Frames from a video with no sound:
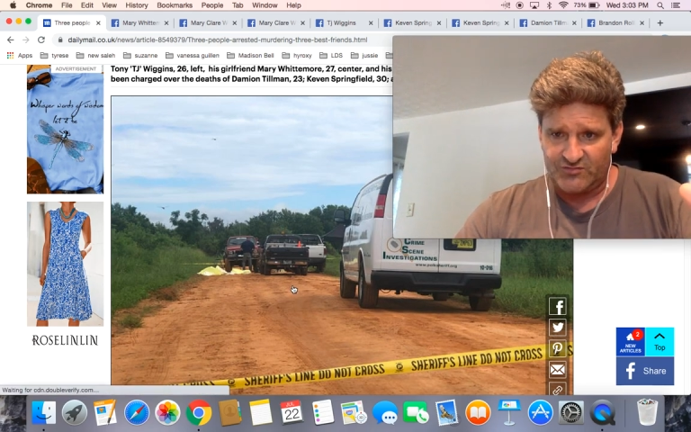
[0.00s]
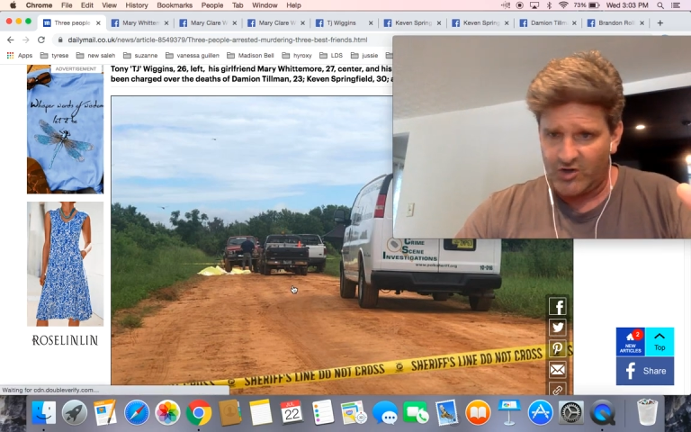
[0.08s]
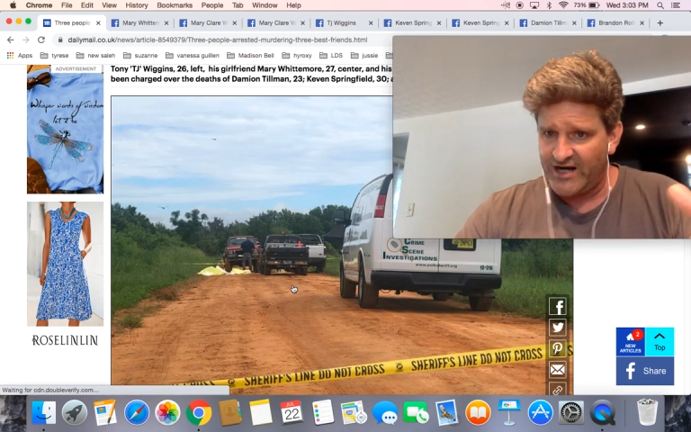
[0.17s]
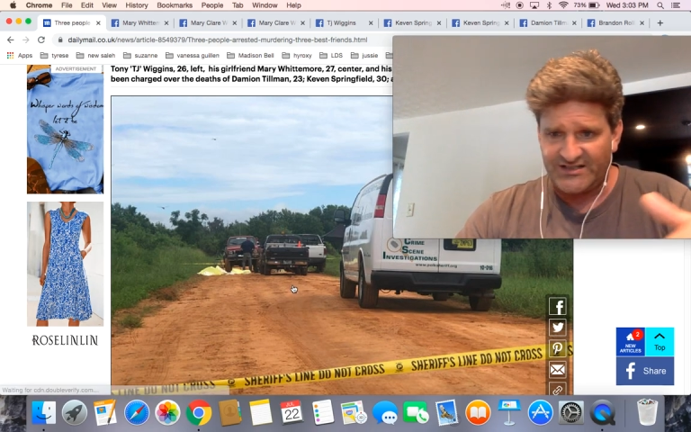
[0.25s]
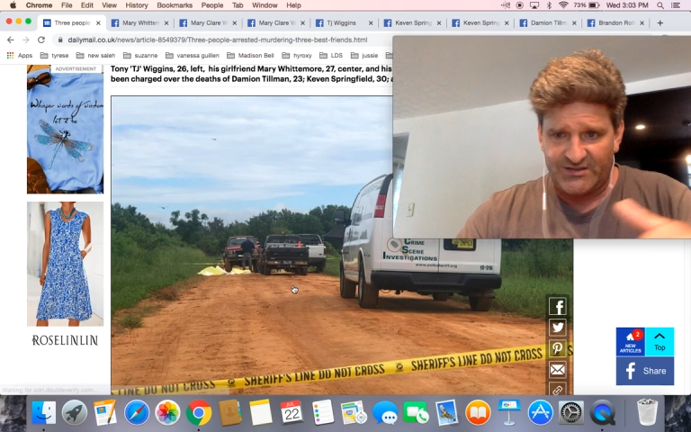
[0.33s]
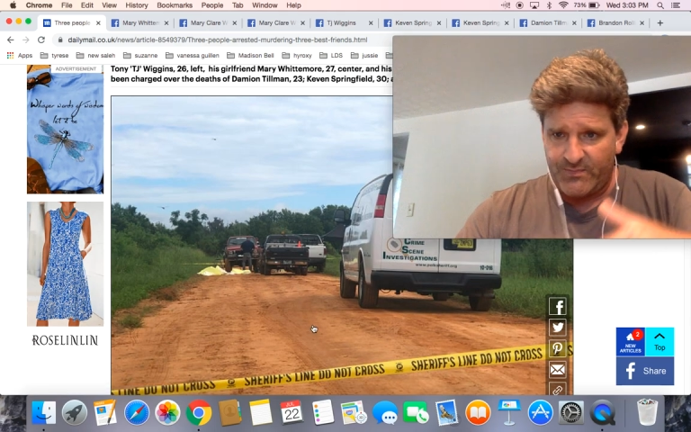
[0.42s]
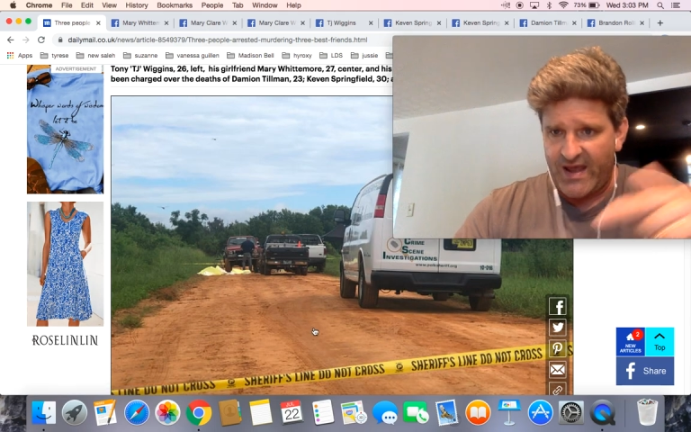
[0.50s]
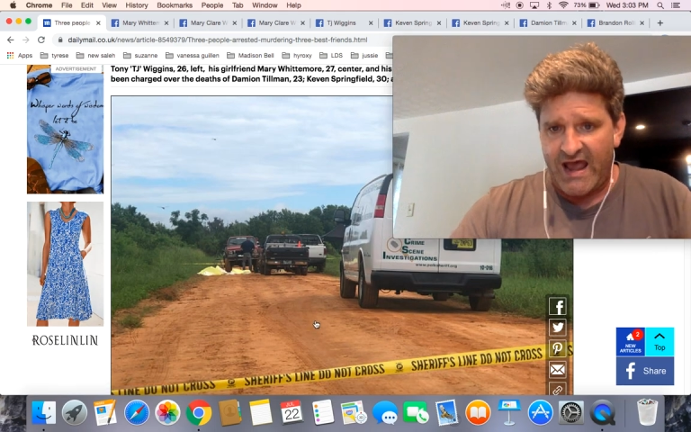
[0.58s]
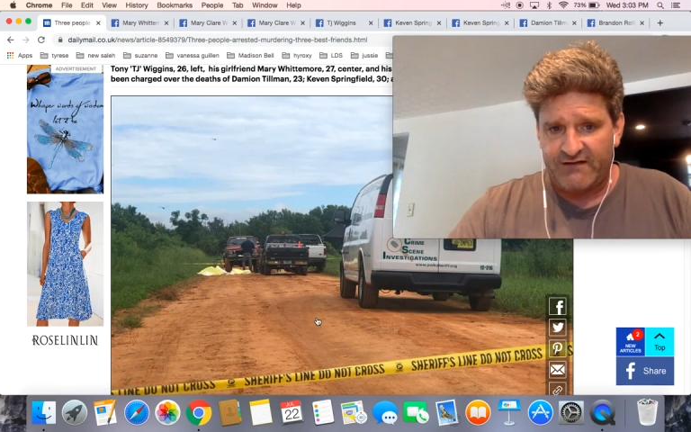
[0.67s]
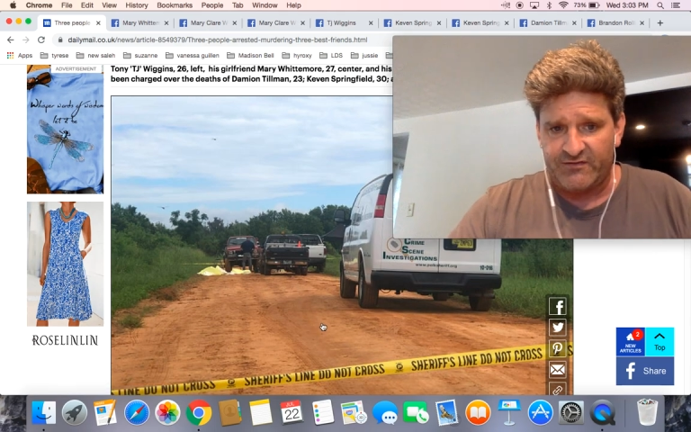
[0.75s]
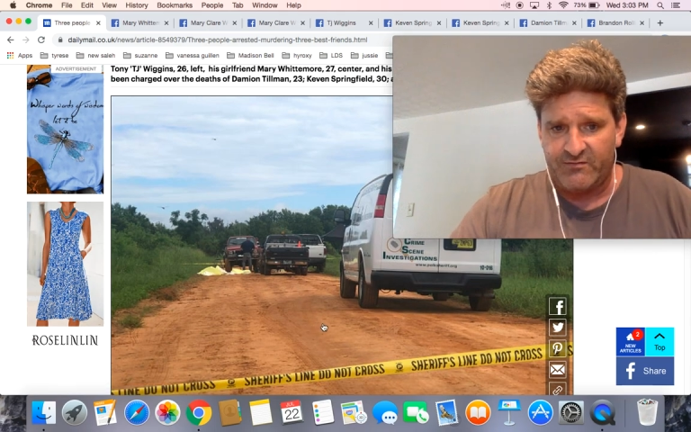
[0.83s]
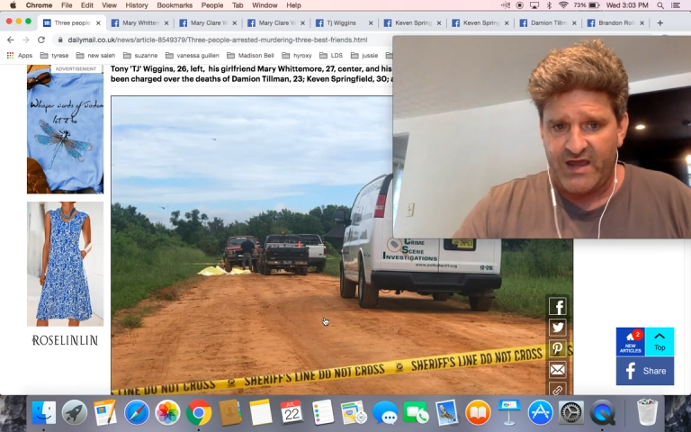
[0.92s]
traced it
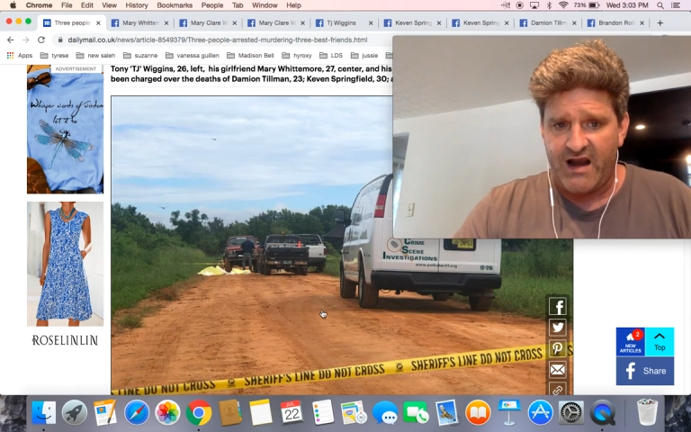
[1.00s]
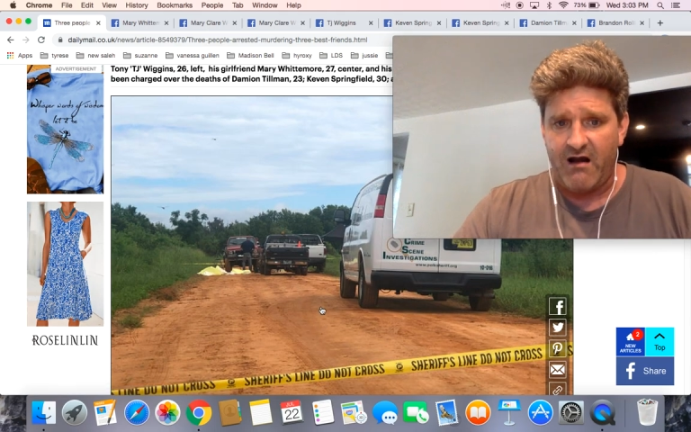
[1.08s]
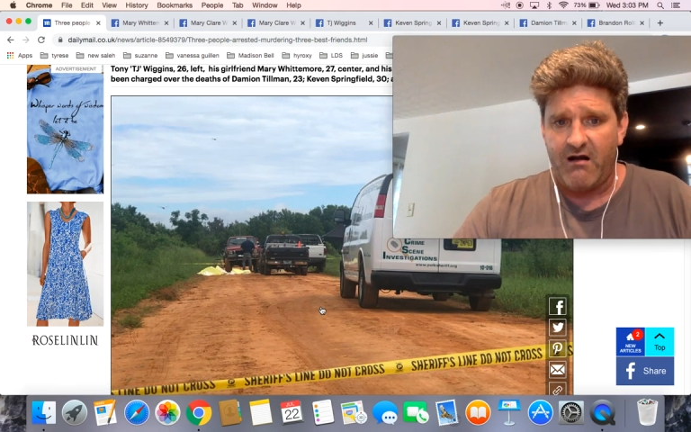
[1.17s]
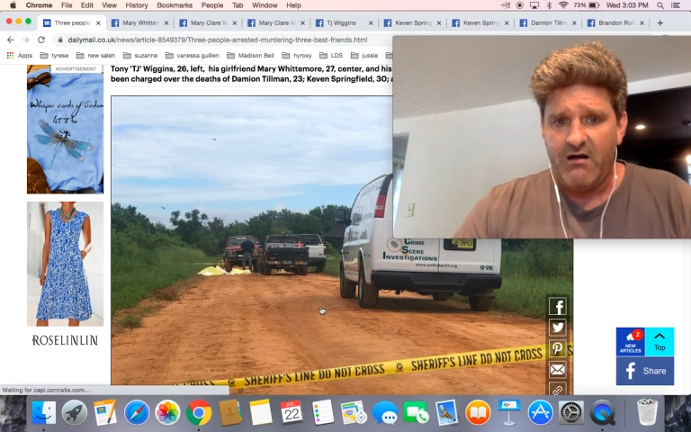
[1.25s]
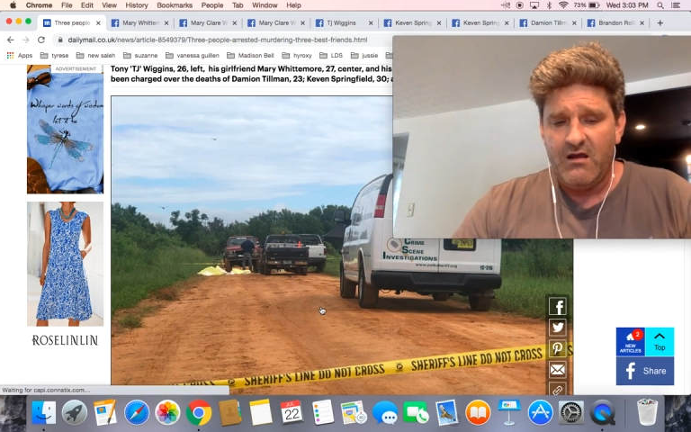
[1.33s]
back from there.